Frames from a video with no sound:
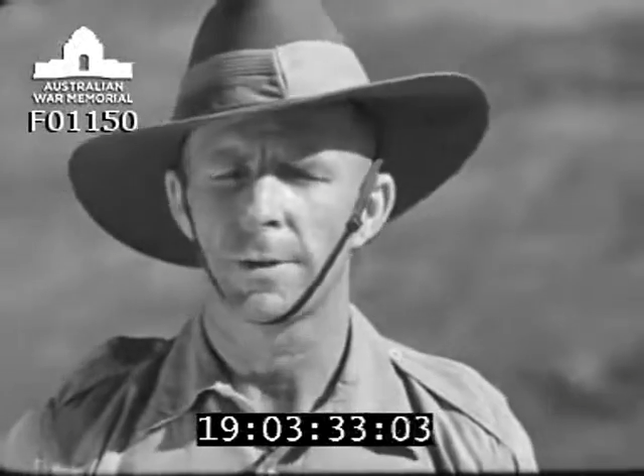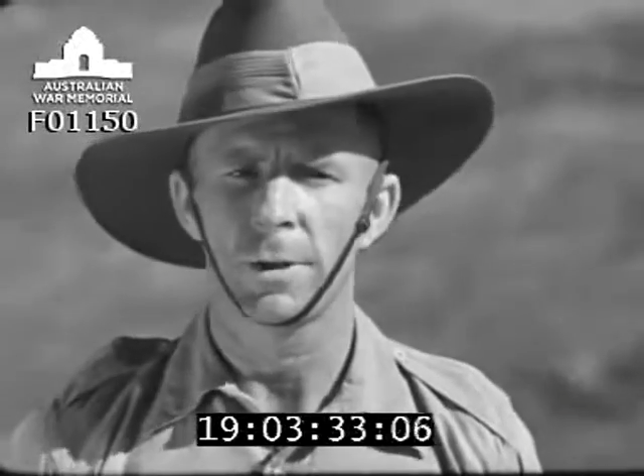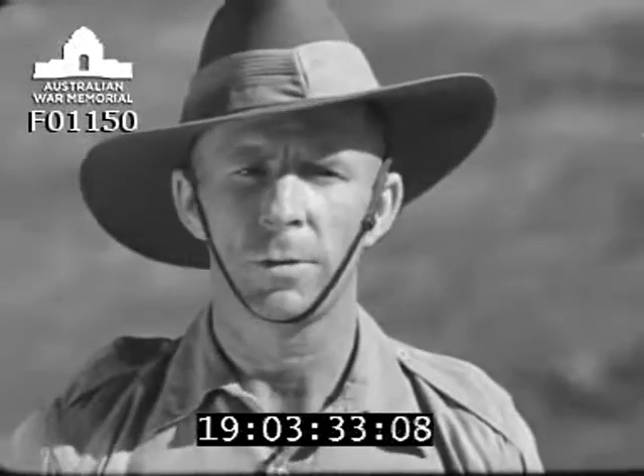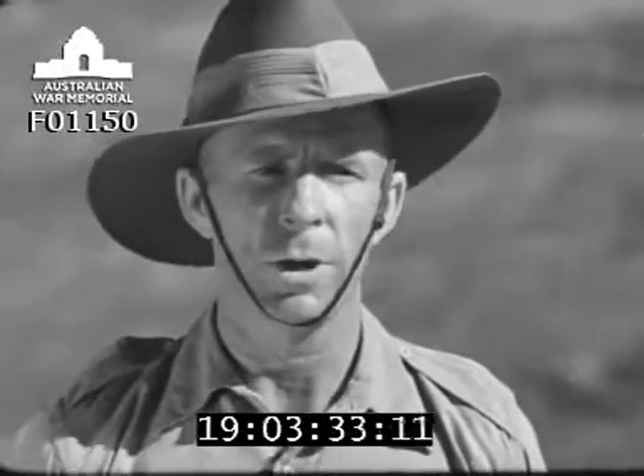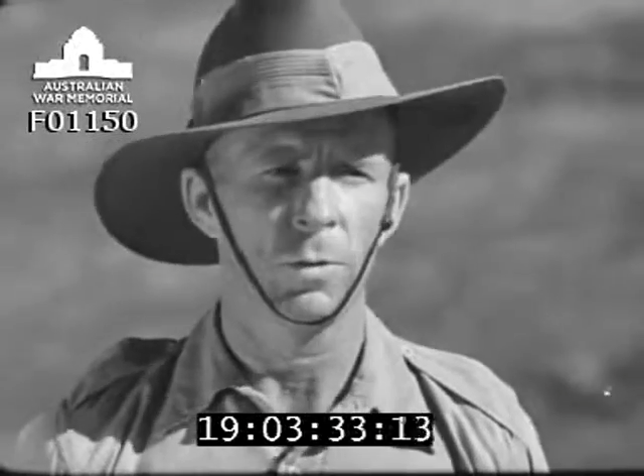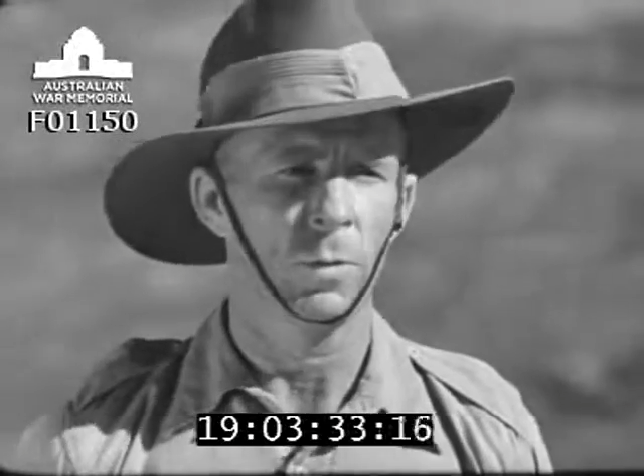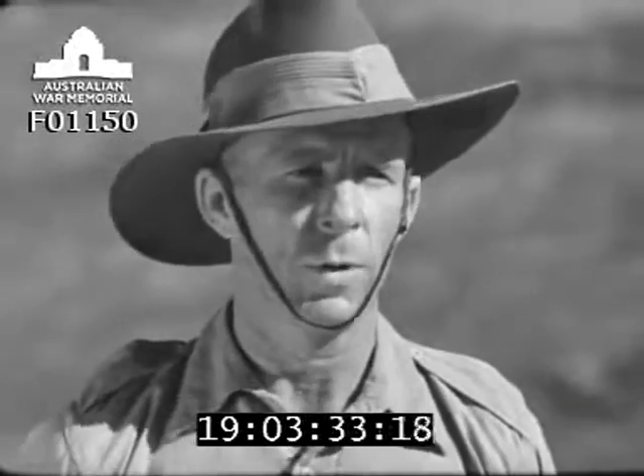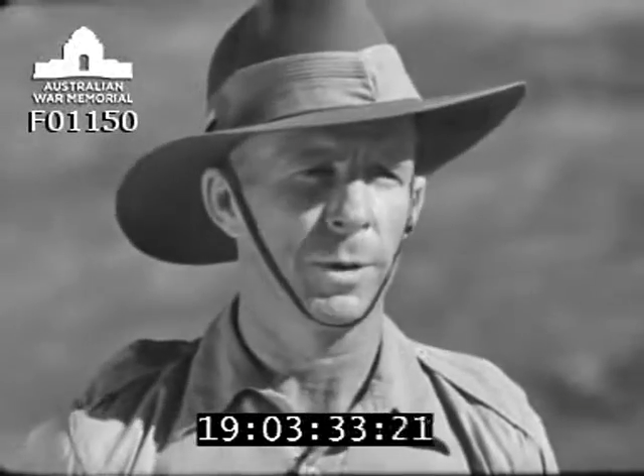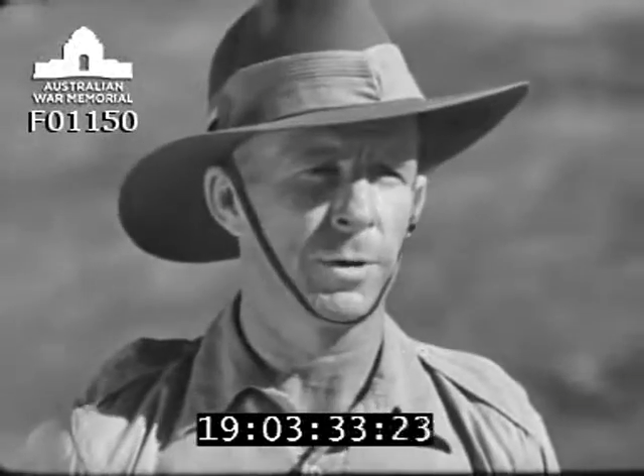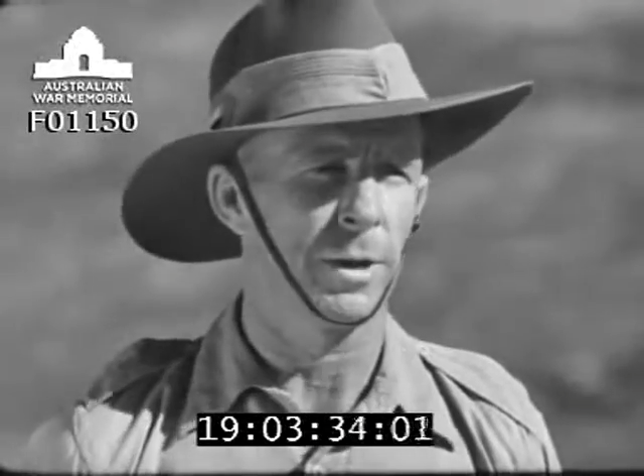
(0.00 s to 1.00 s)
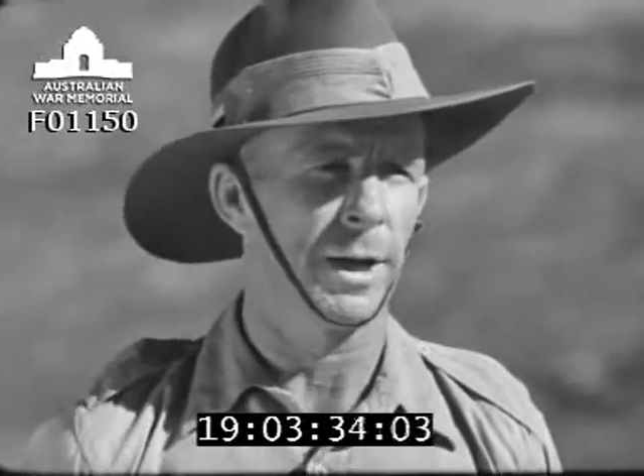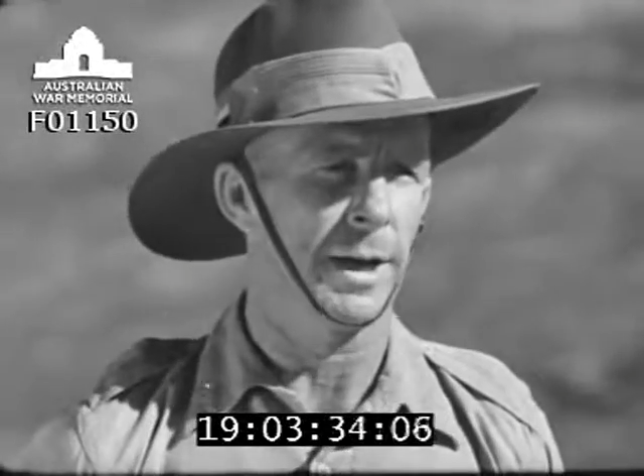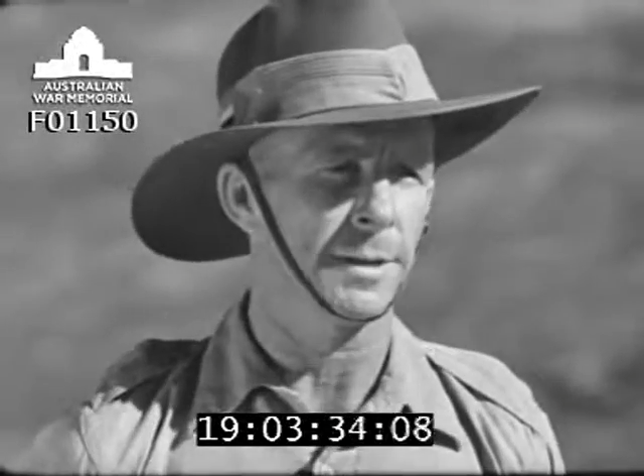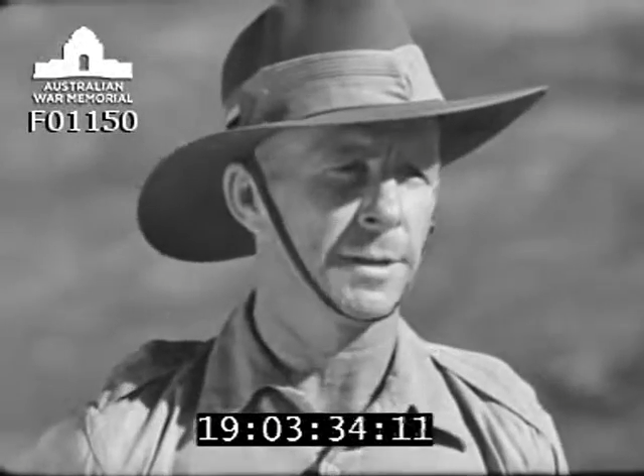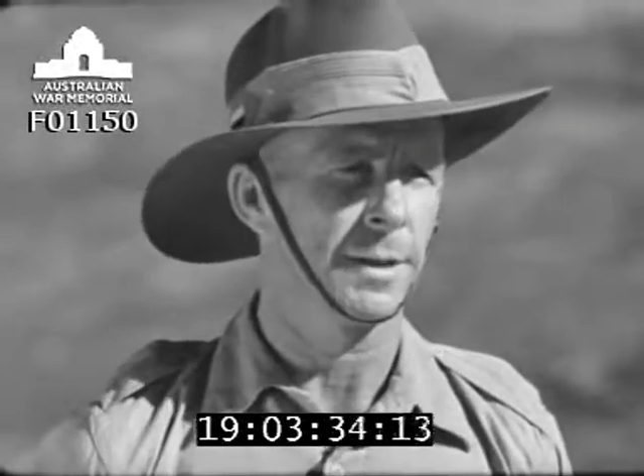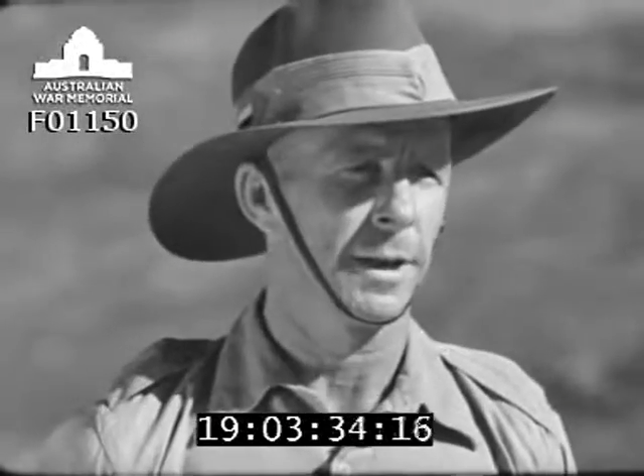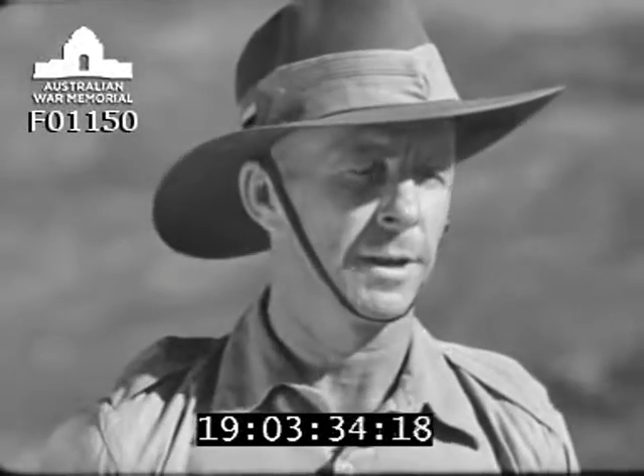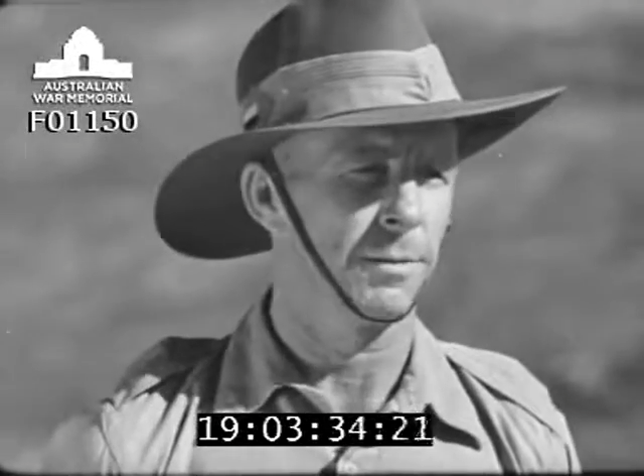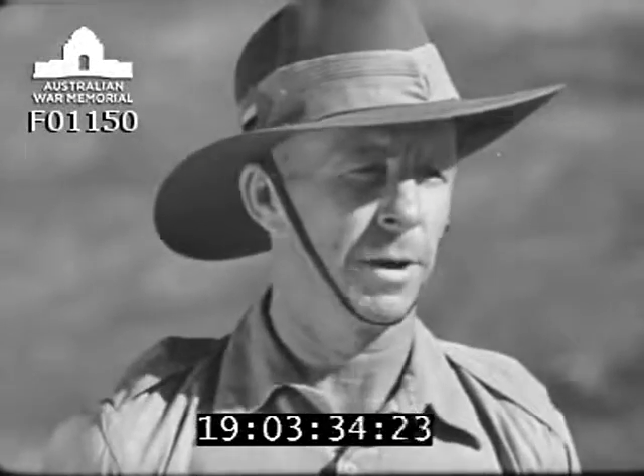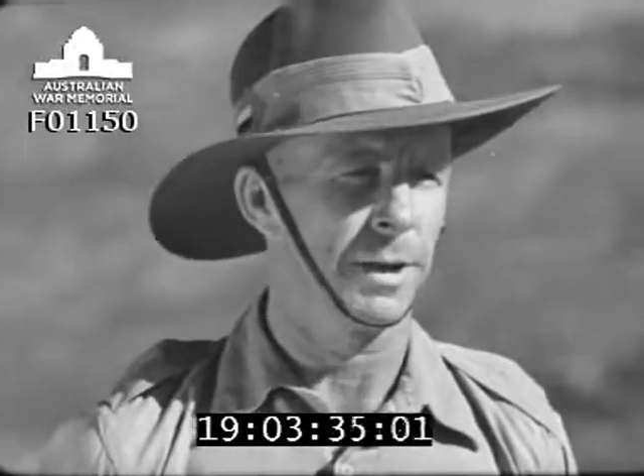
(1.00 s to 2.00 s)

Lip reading: and that soon you will be joining us as